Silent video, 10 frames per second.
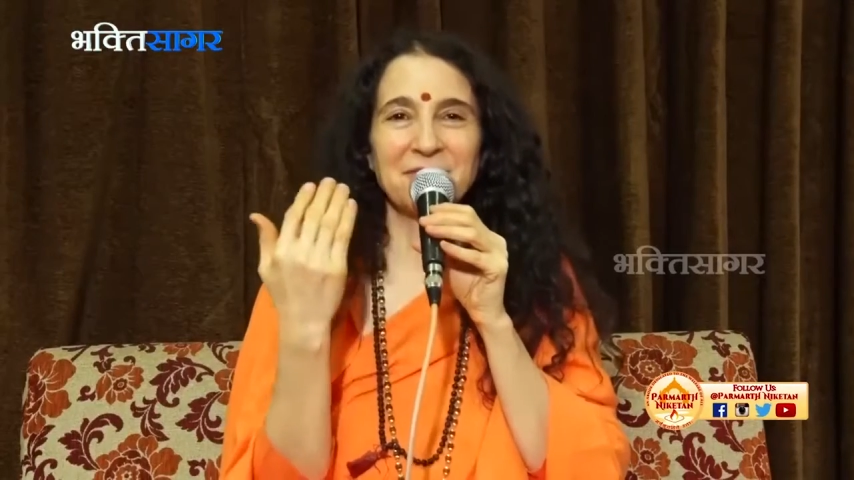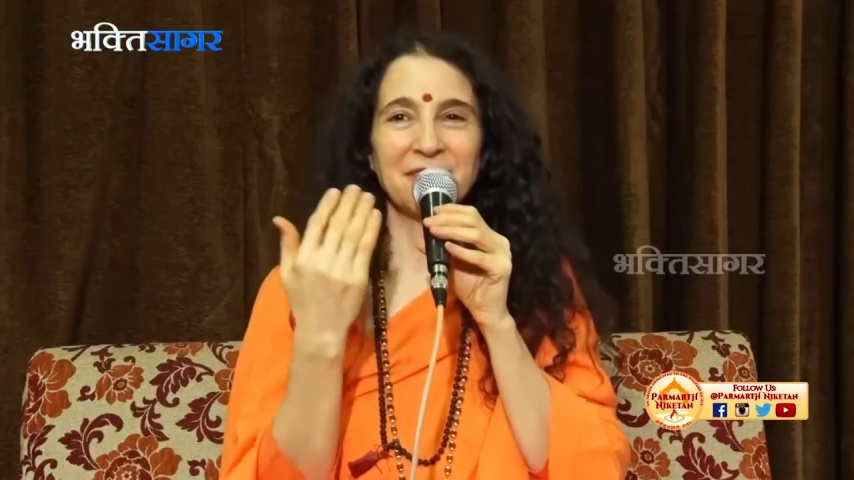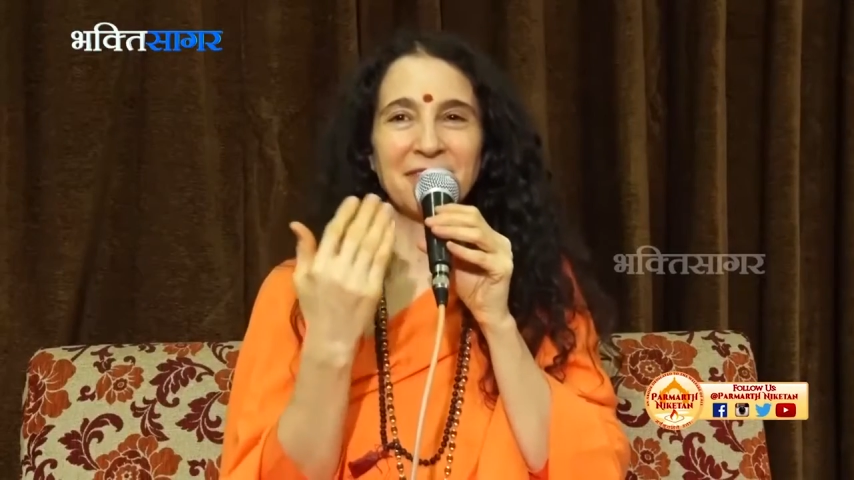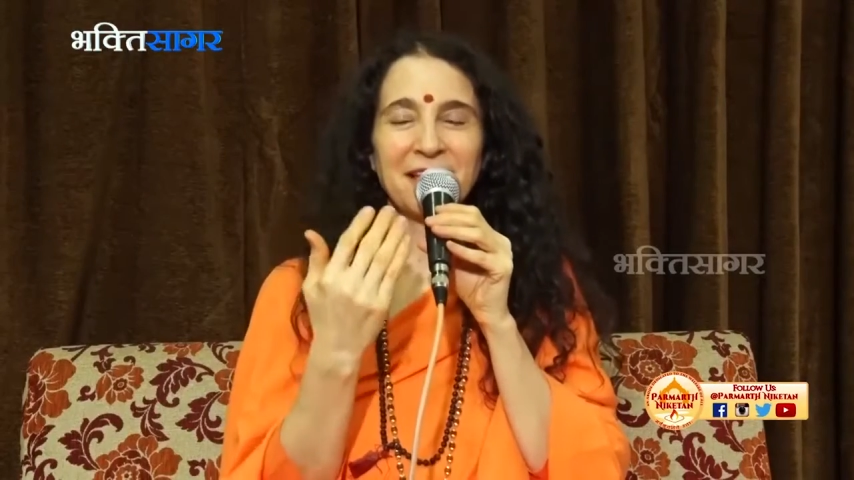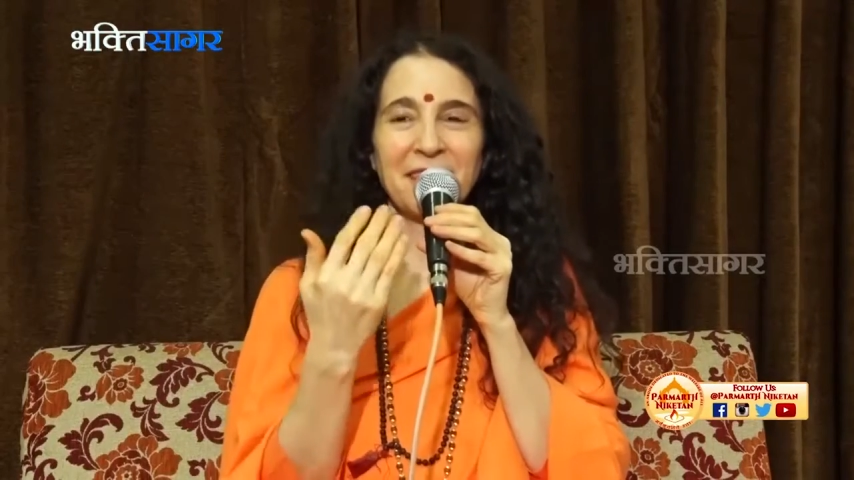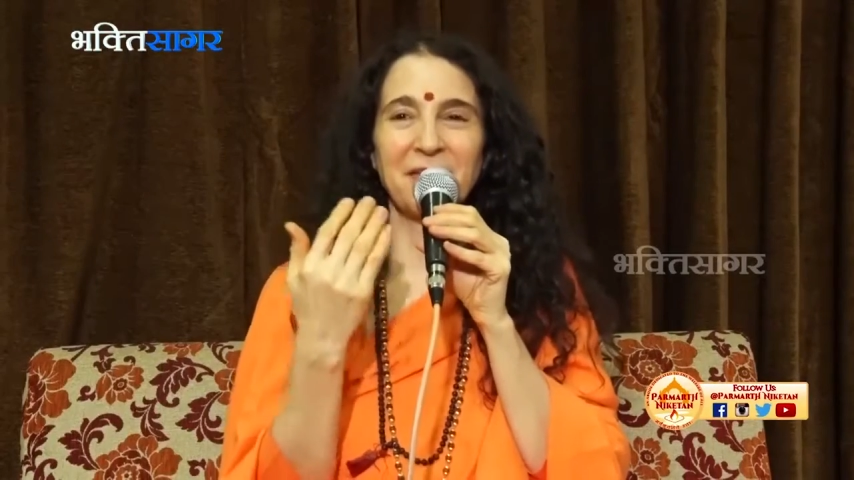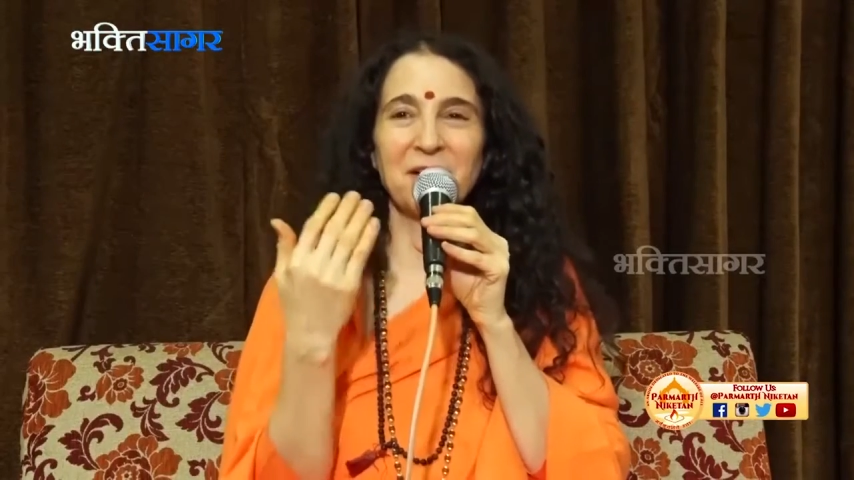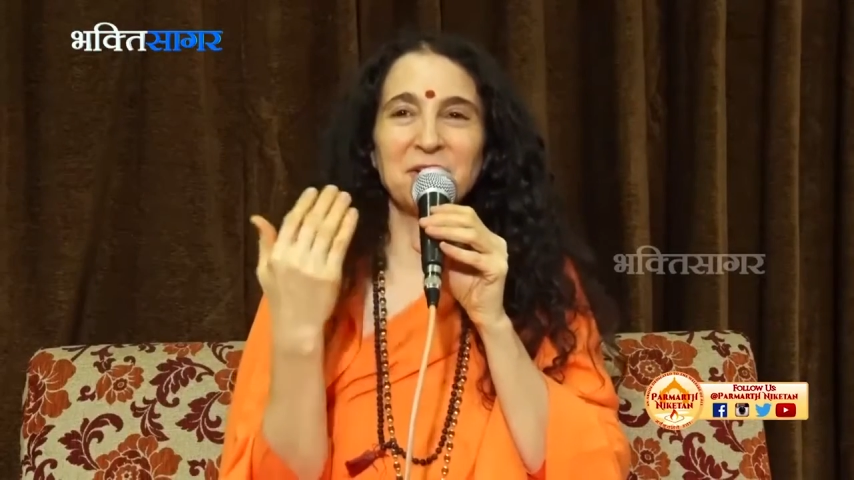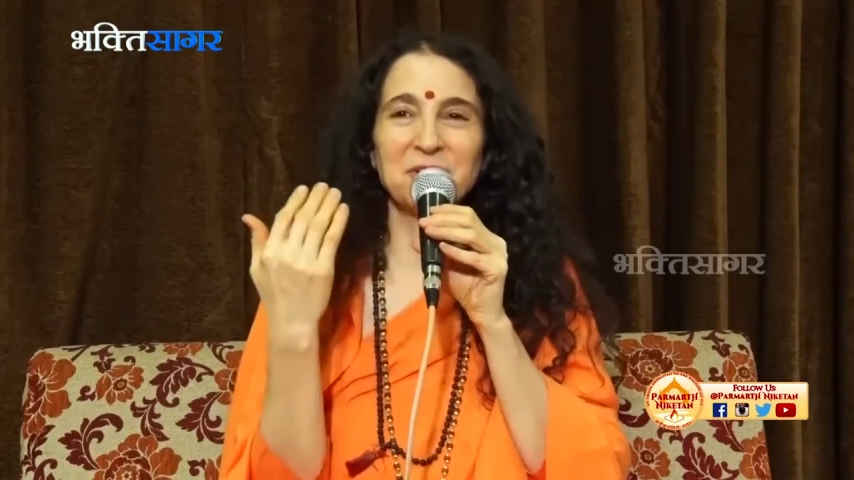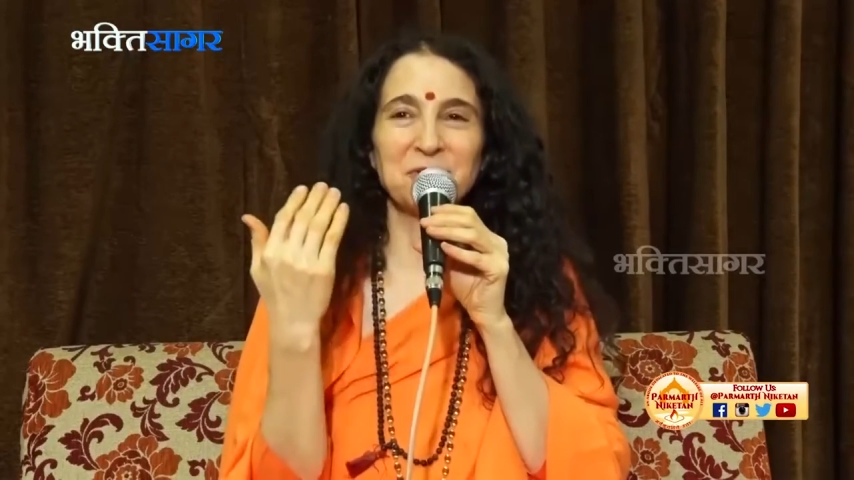everything at
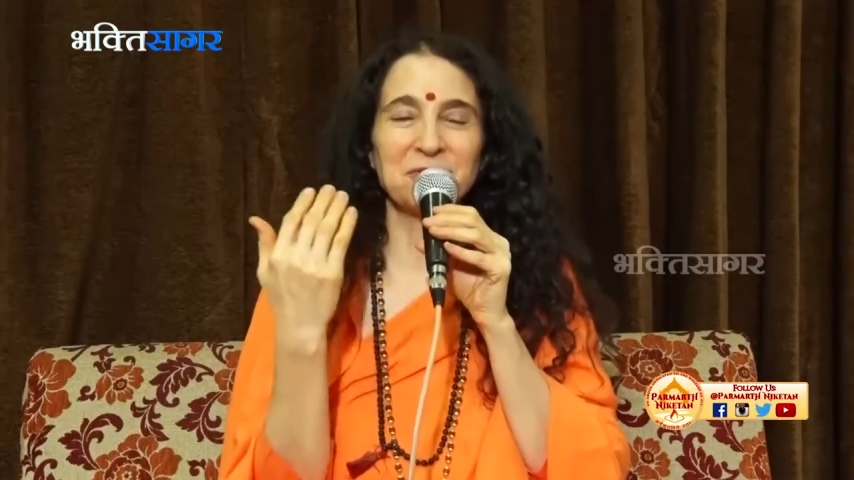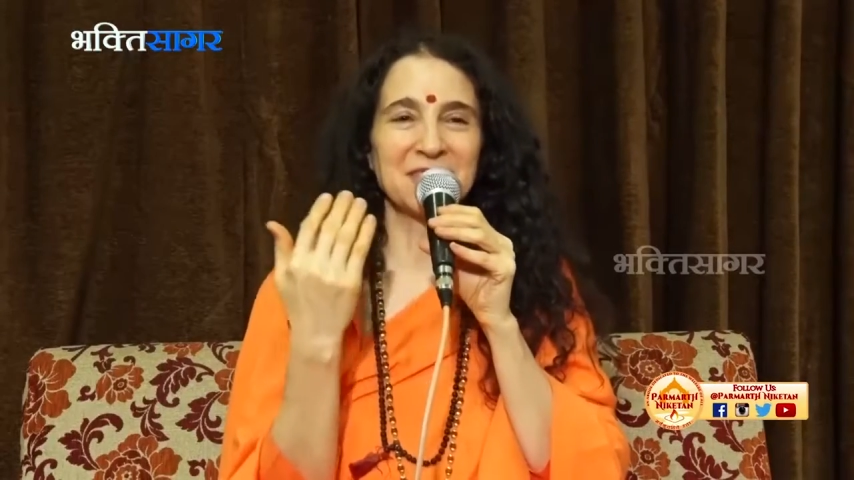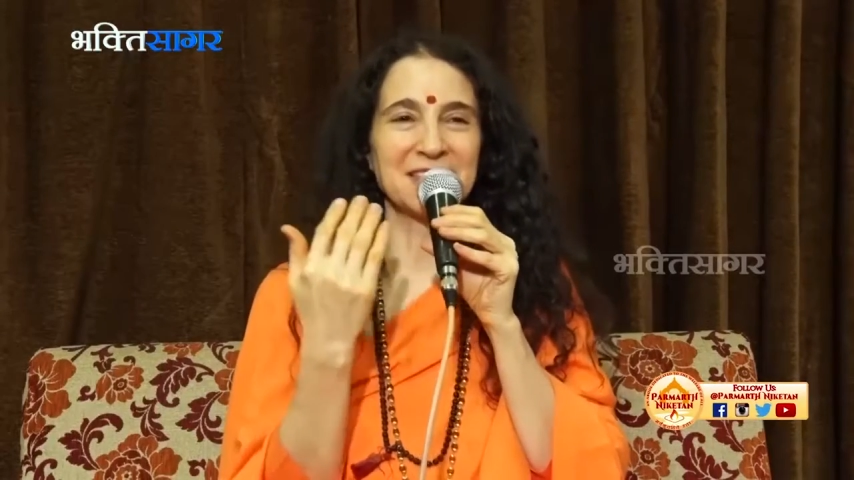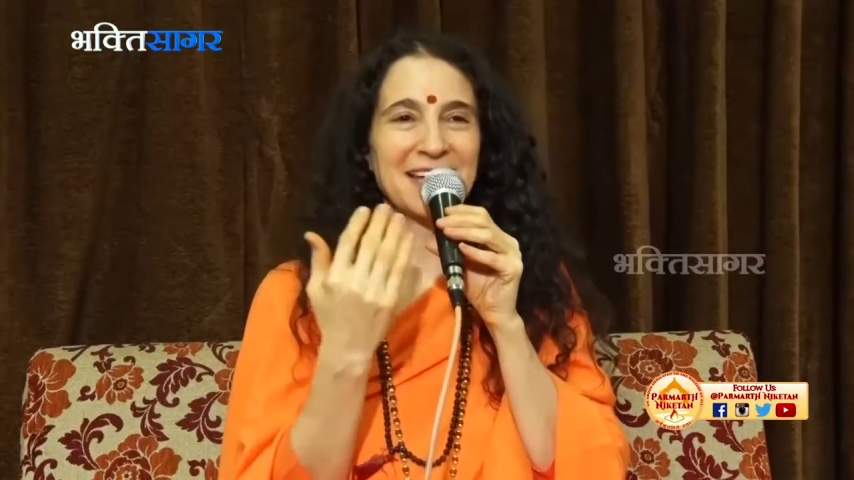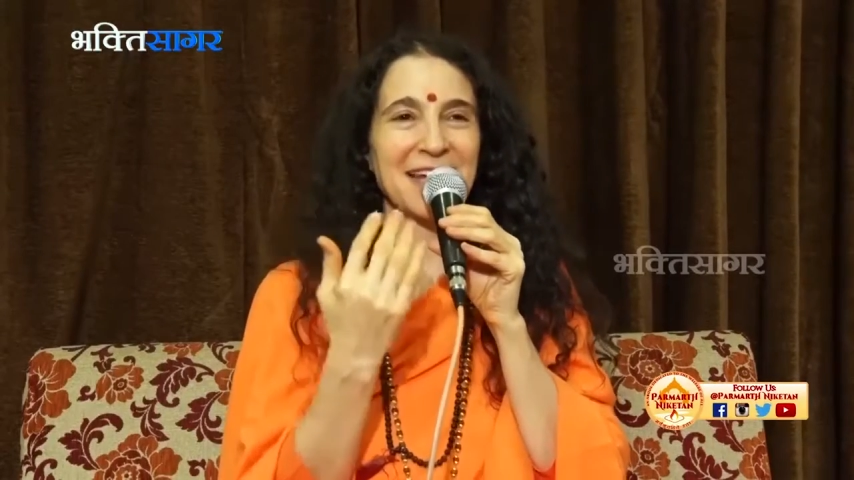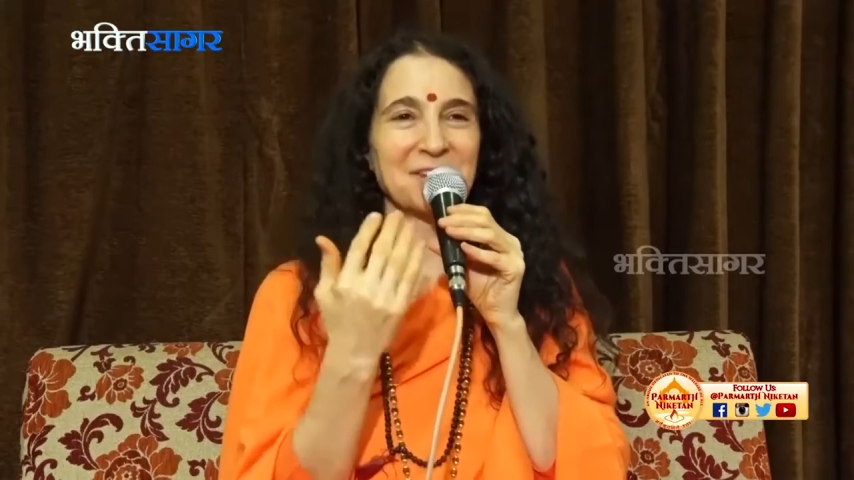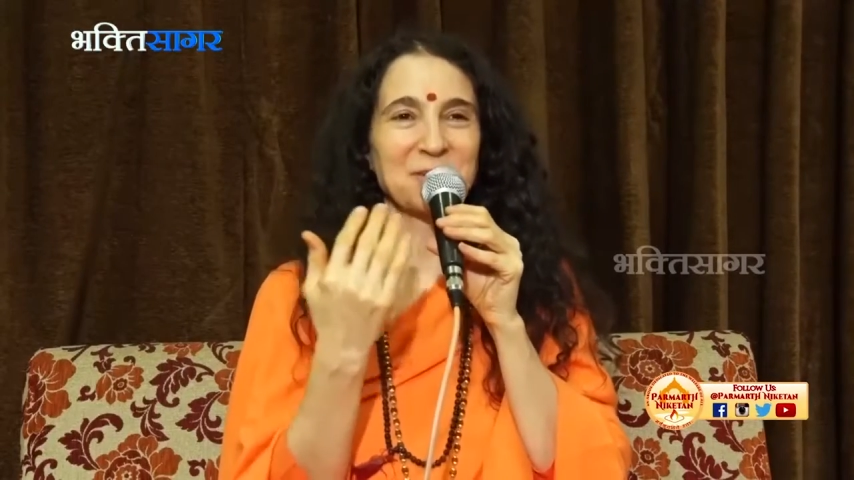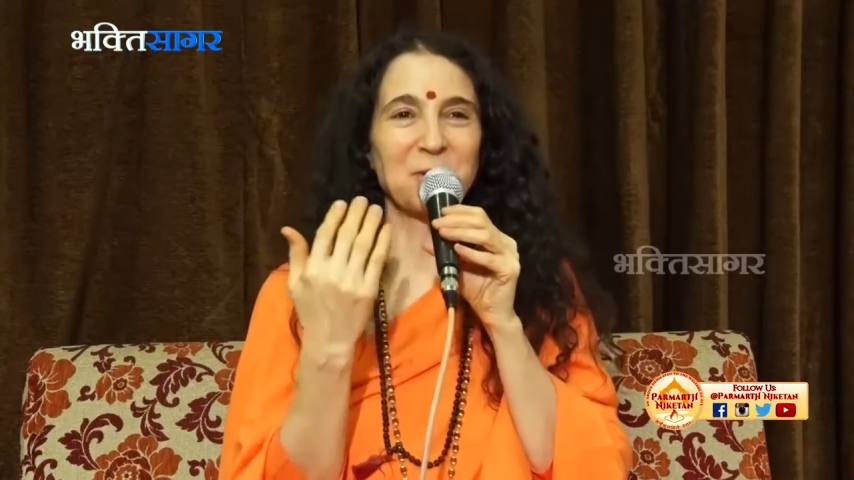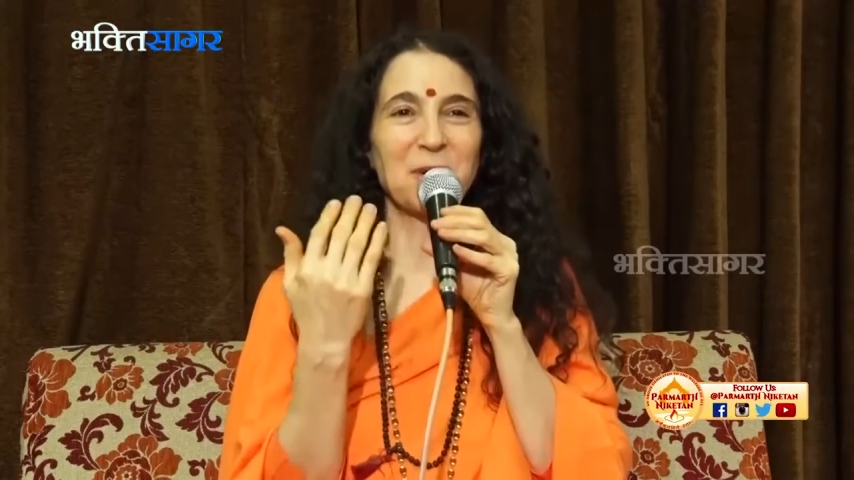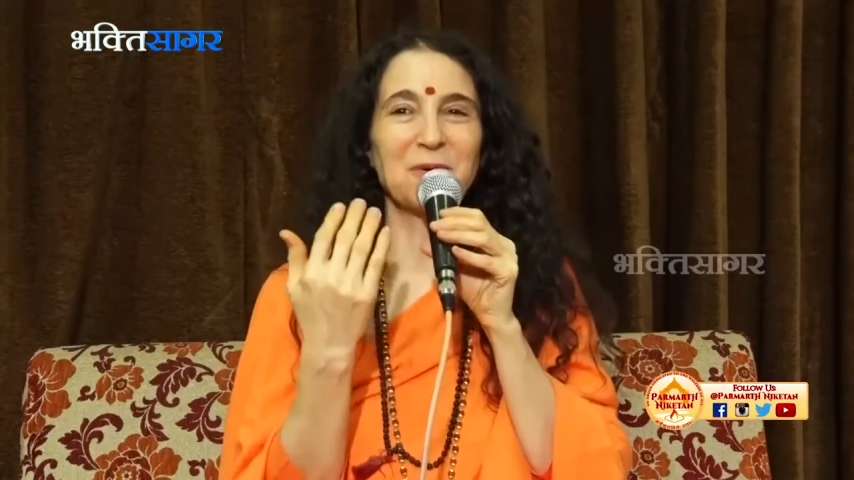the altar of the
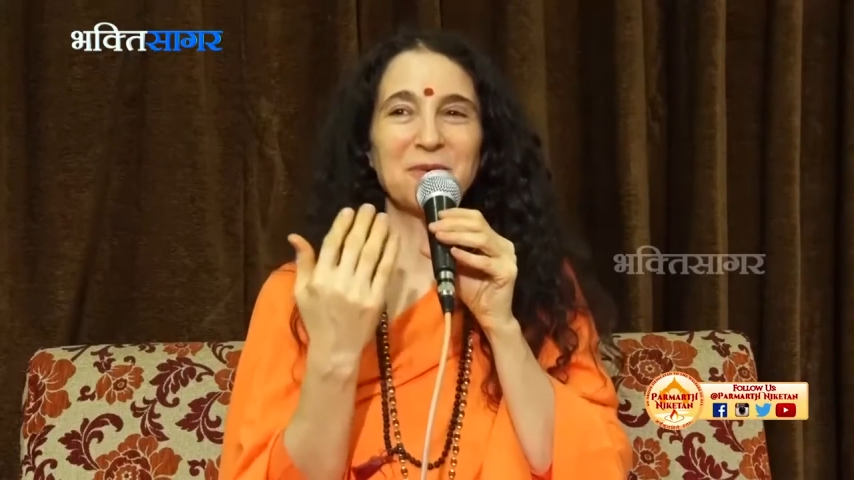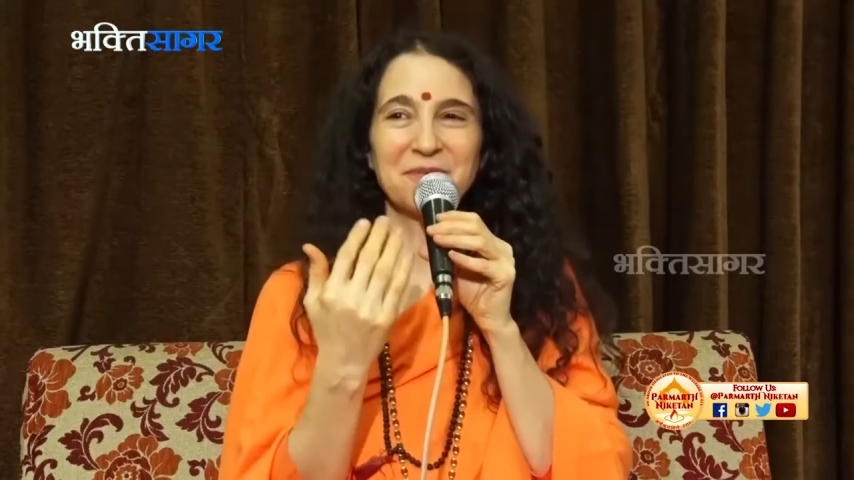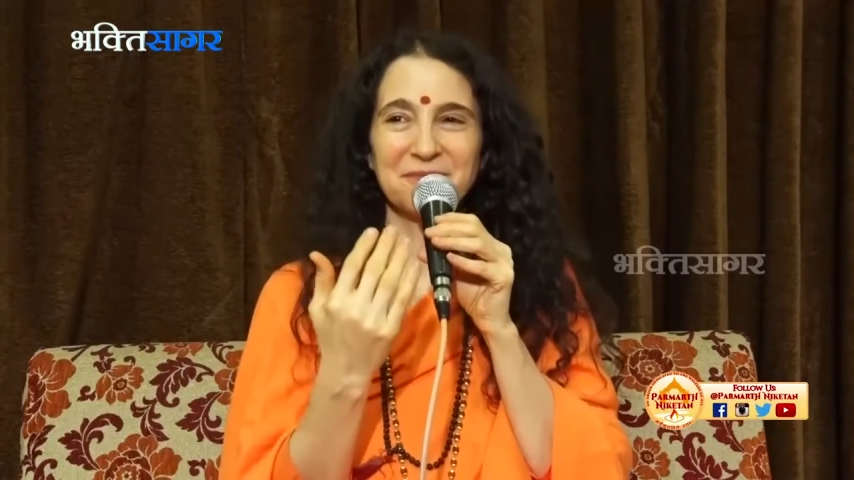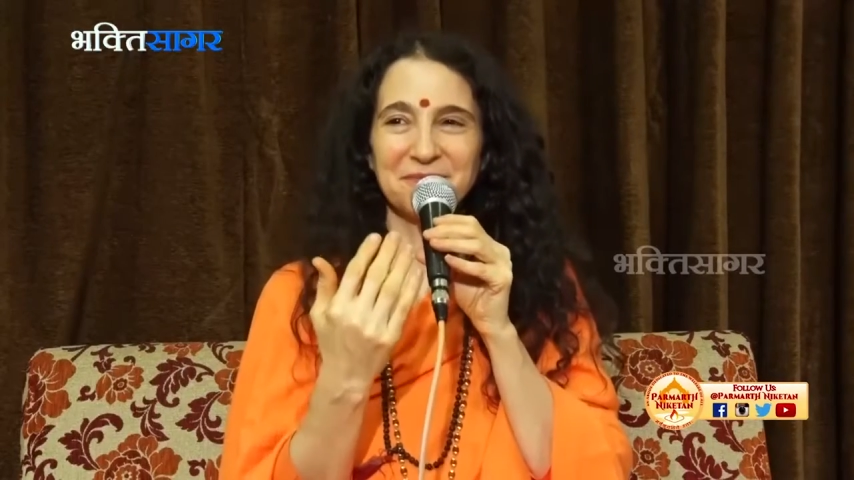status quo.